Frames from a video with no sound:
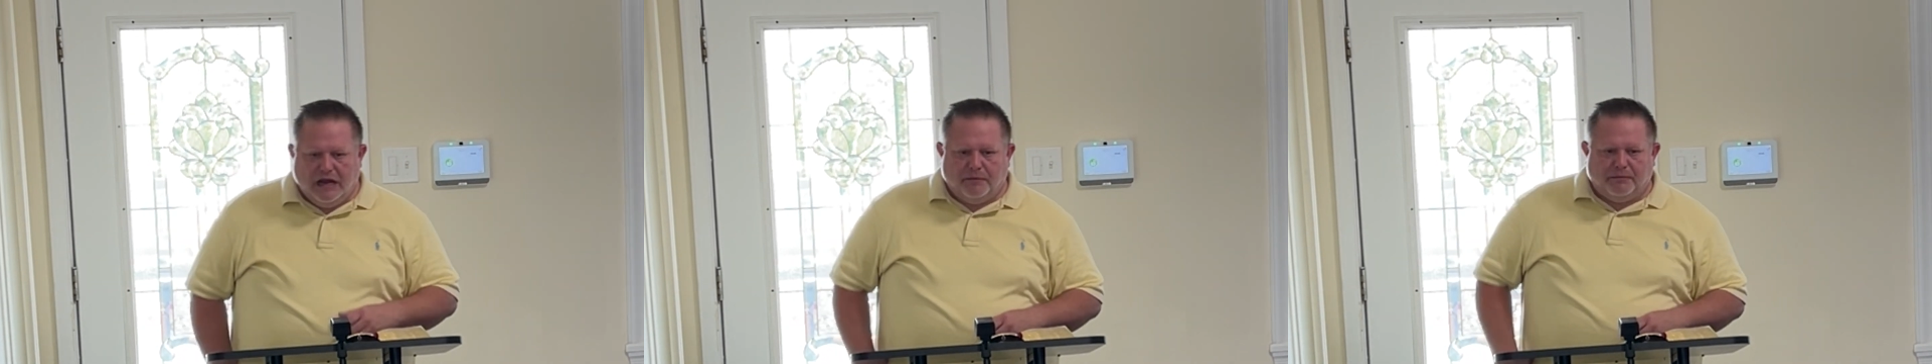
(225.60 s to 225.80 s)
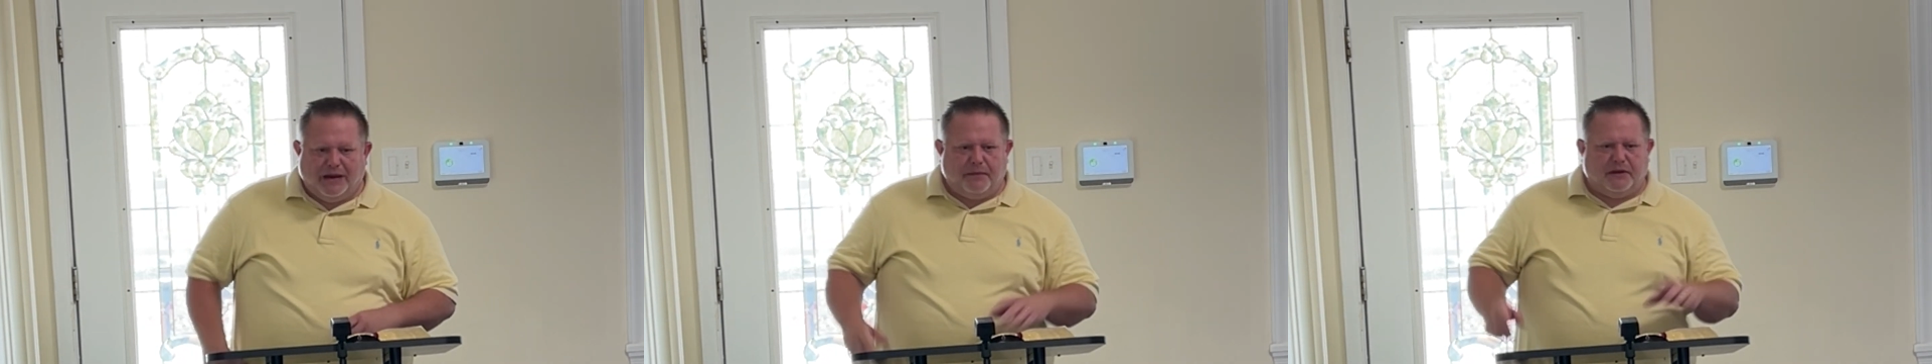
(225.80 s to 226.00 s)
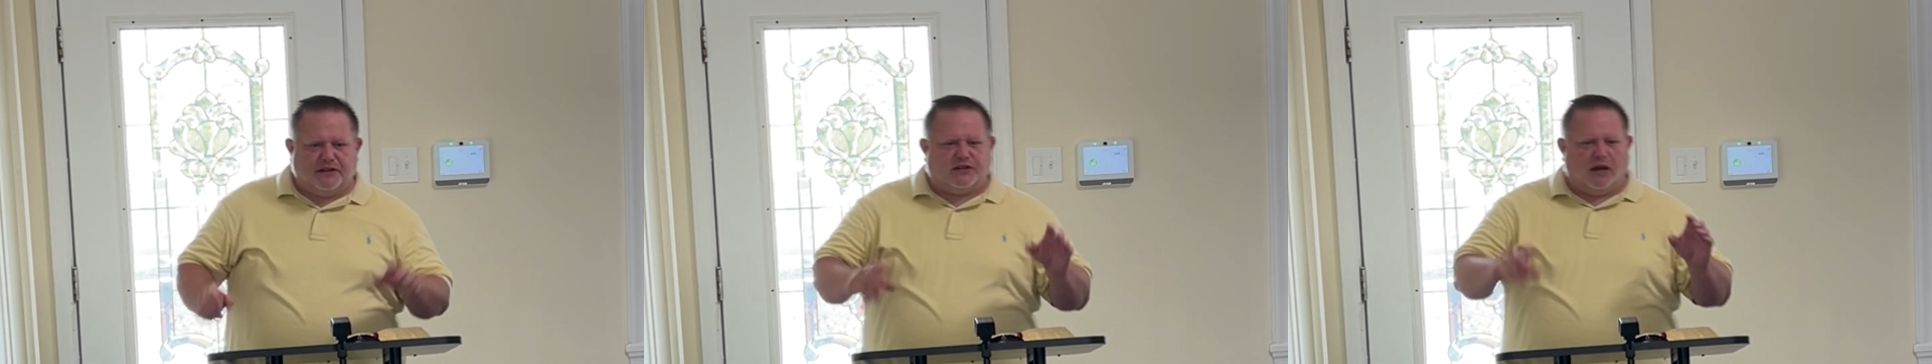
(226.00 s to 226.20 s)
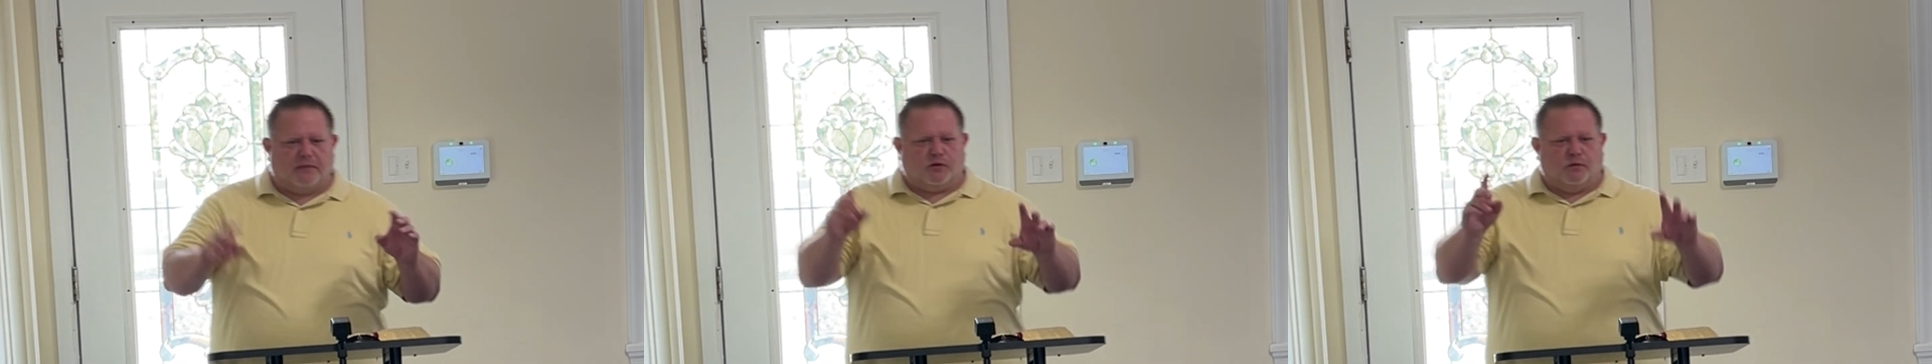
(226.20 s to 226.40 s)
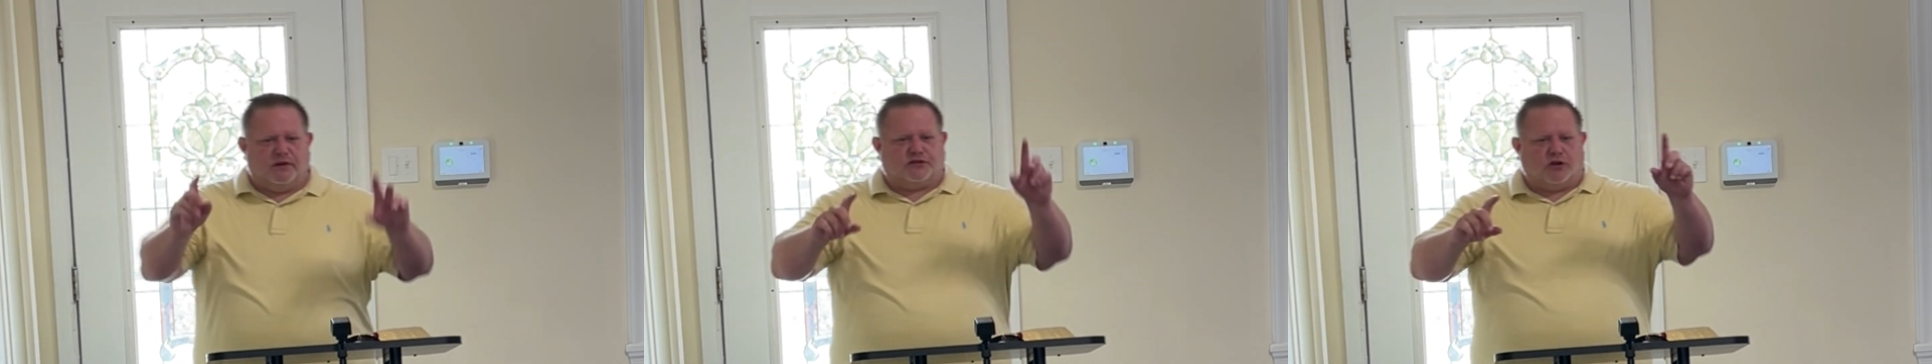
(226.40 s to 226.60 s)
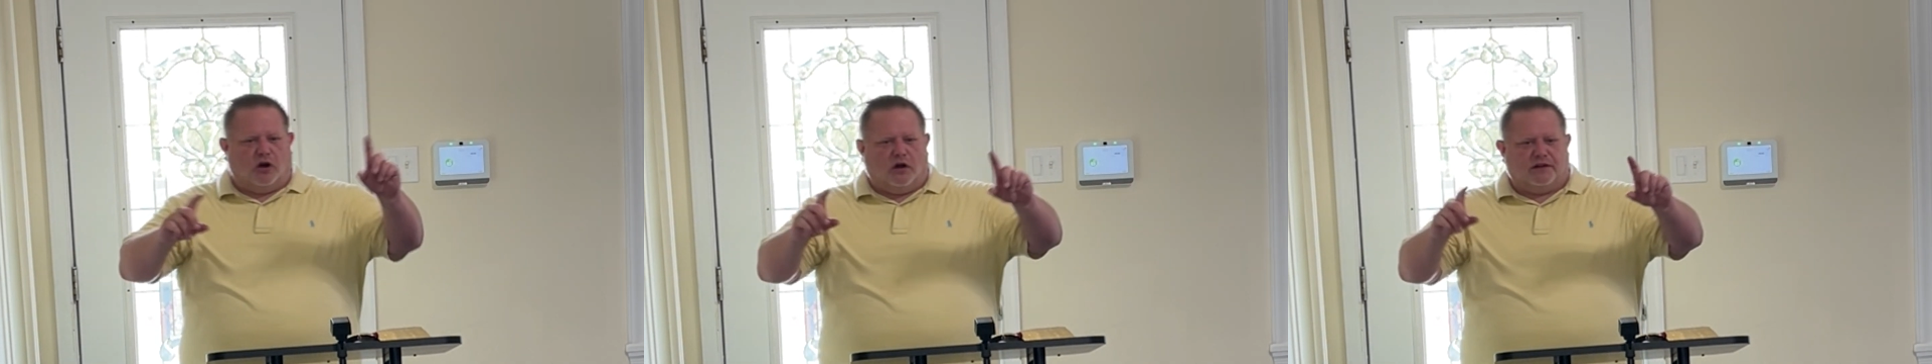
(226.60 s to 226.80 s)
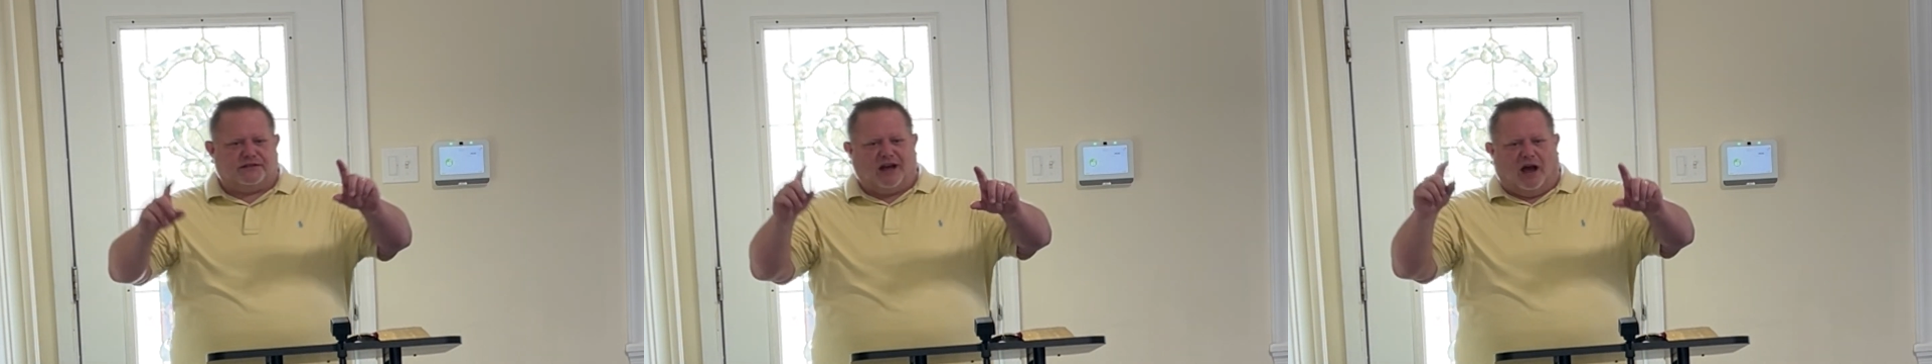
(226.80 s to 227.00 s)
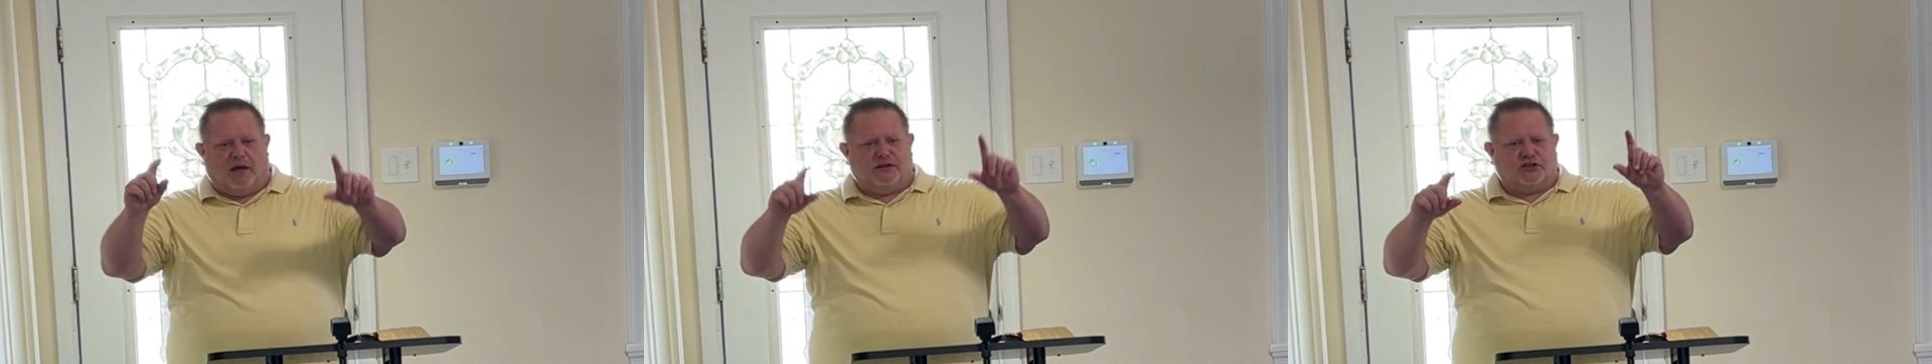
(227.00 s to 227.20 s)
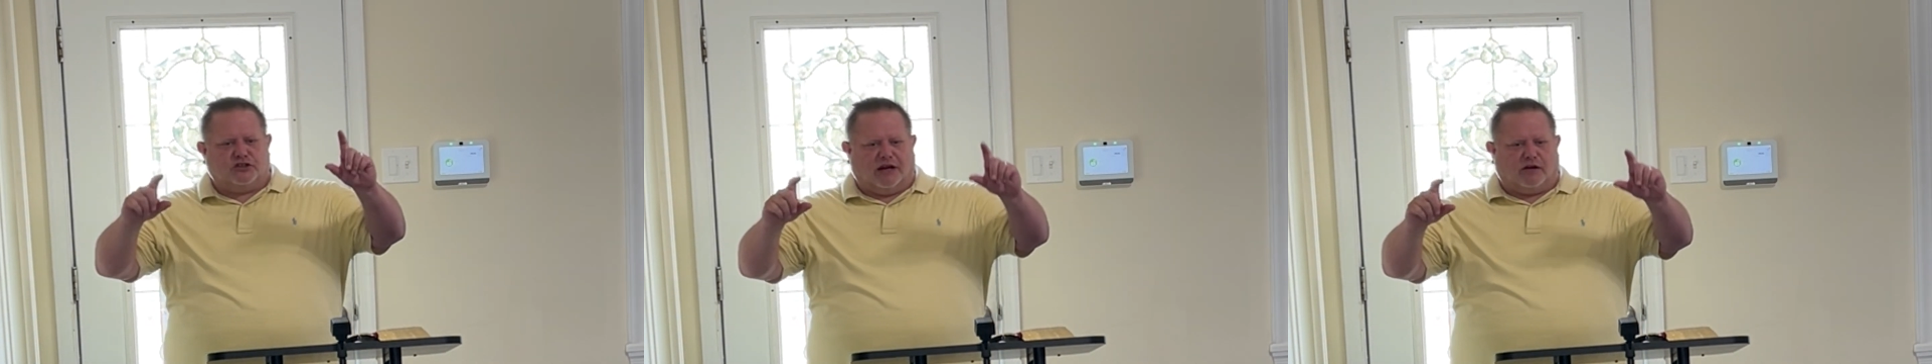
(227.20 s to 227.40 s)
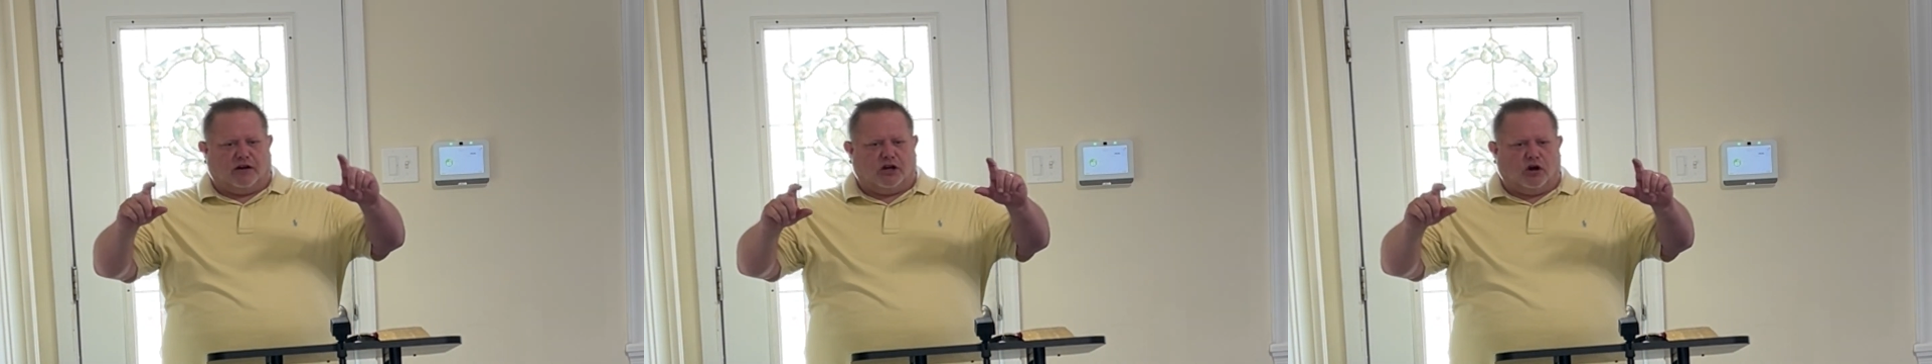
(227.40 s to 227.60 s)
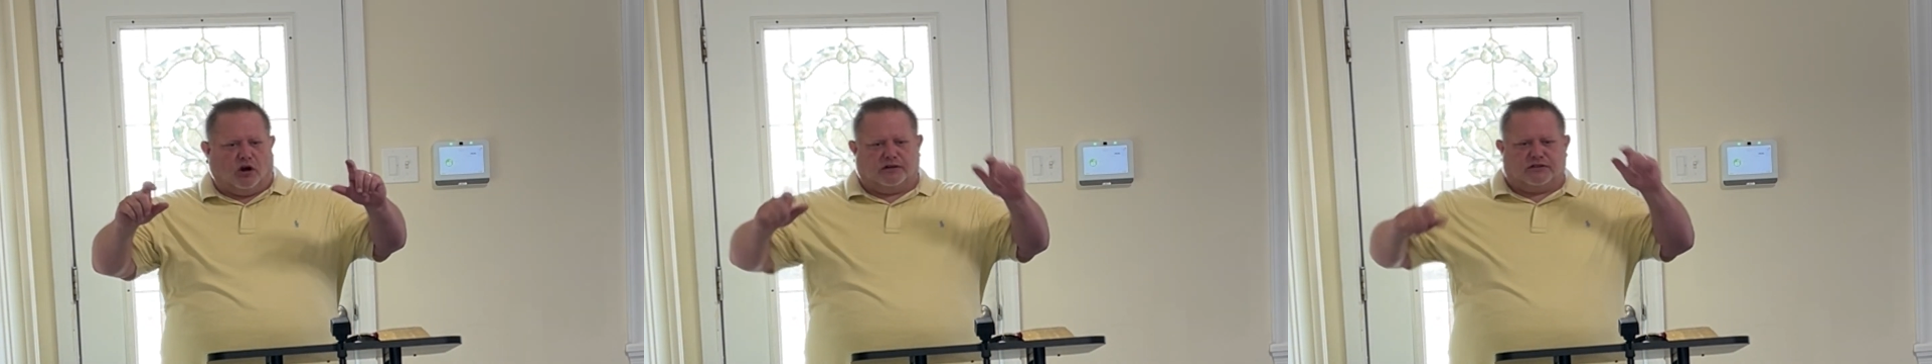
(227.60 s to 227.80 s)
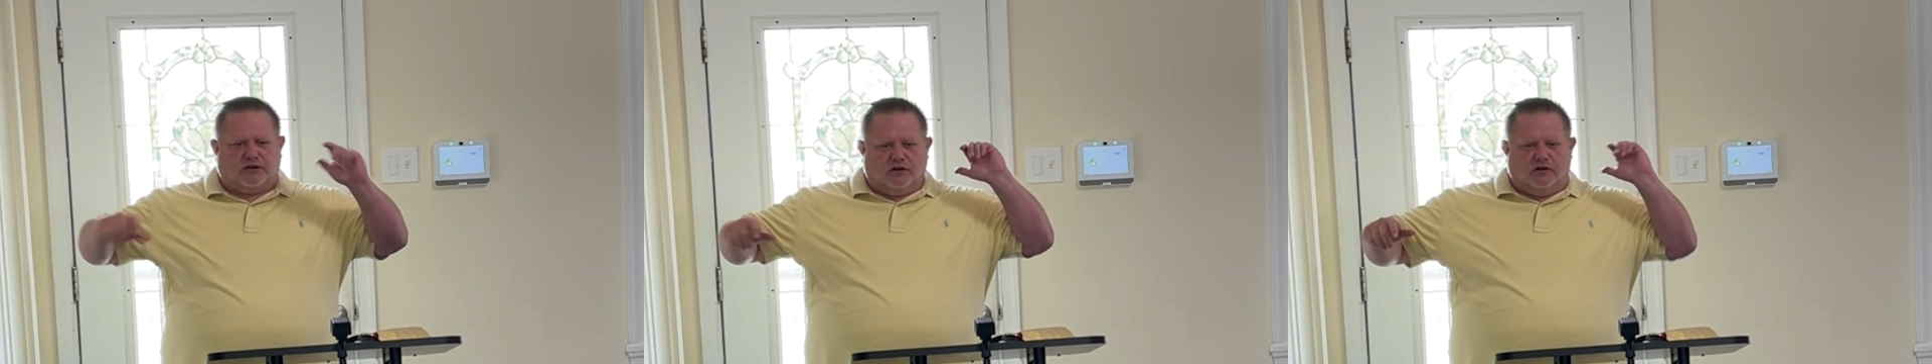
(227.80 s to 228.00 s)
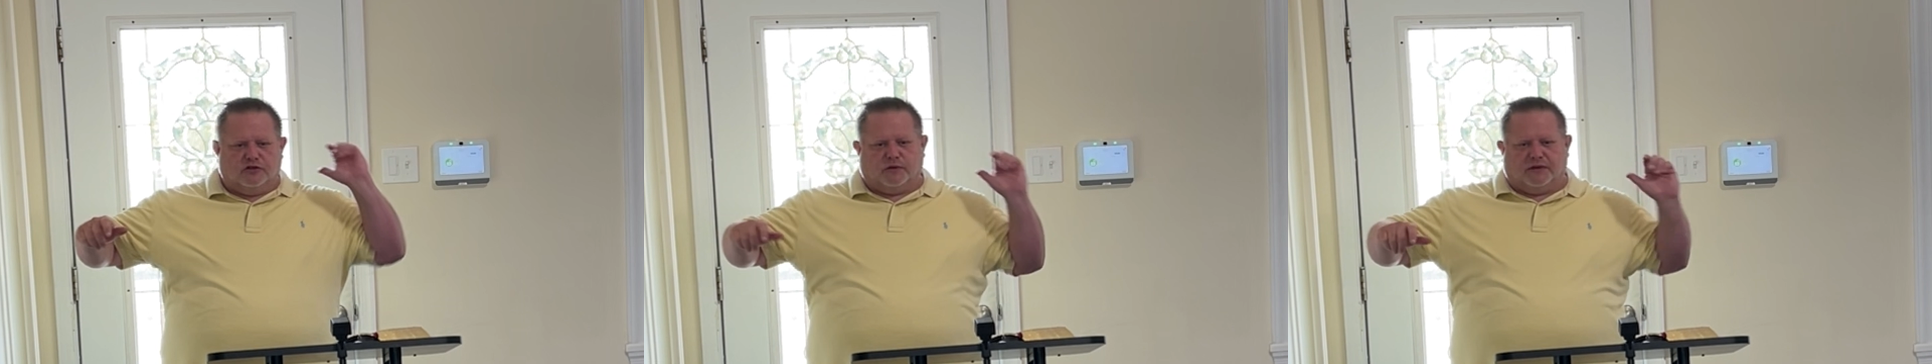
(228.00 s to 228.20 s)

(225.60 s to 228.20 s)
Maybe it's something we saw in Tom and Jerry cartoons